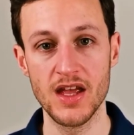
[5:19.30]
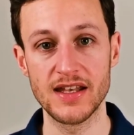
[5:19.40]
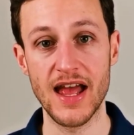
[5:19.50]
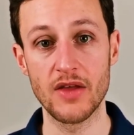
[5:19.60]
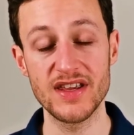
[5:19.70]

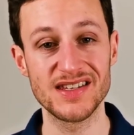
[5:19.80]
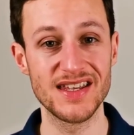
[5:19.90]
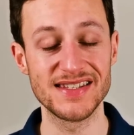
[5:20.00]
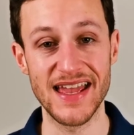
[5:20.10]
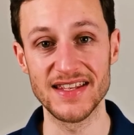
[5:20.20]
Now, this
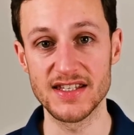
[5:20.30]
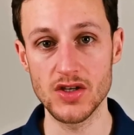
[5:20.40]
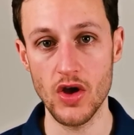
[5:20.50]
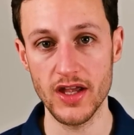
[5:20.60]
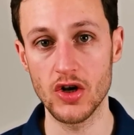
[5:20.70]
is a
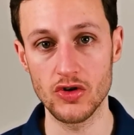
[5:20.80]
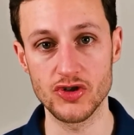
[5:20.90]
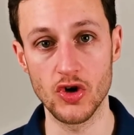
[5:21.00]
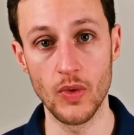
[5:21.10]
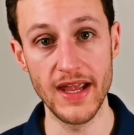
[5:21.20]

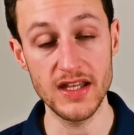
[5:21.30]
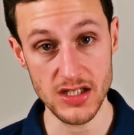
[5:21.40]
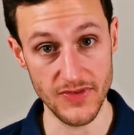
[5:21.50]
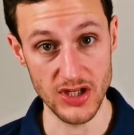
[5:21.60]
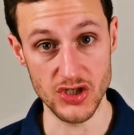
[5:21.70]
psychological
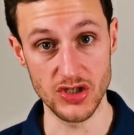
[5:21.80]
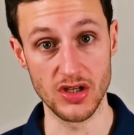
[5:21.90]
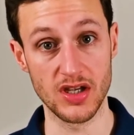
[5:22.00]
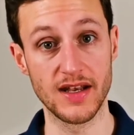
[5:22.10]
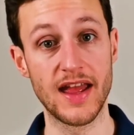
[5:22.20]
intervention
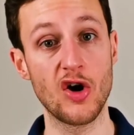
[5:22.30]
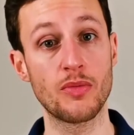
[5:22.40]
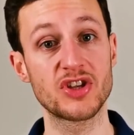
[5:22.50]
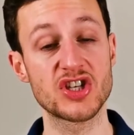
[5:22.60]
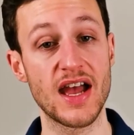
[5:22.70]
that can
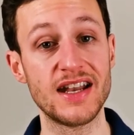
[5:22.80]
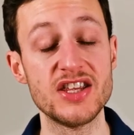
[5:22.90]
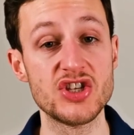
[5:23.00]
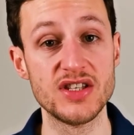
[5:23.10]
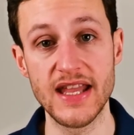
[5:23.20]
help
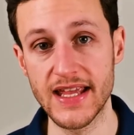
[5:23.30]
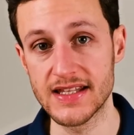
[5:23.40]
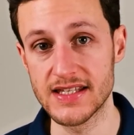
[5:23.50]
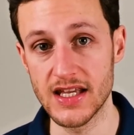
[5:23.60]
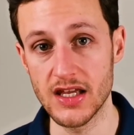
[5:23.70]
challenge
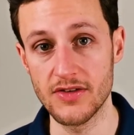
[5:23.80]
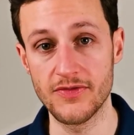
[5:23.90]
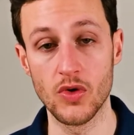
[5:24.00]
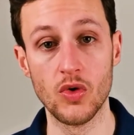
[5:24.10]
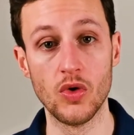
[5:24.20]

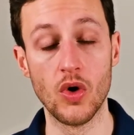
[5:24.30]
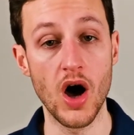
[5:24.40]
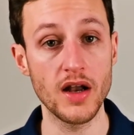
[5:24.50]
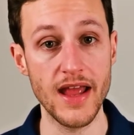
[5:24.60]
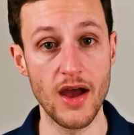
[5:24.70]
negative or
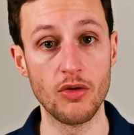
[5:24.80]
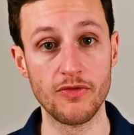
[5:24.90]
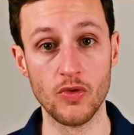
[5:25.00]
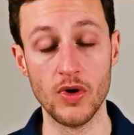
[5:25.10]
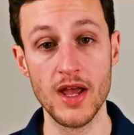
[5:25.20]

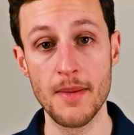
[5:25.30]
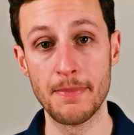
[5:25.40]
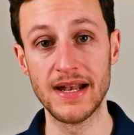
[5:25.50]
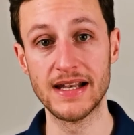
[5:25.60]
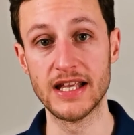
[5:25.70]
unhelpful
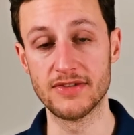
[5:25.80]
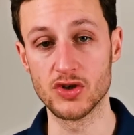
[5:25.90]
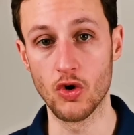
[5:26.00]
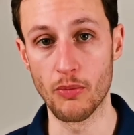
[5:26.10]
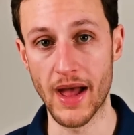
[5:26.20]
beliefs
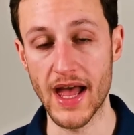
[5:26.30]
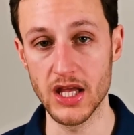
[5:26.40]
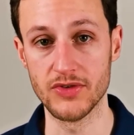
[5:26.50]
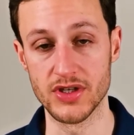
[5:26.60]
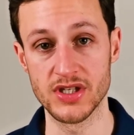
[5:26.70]
or
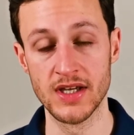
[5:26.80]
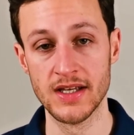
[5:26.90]
behaviors.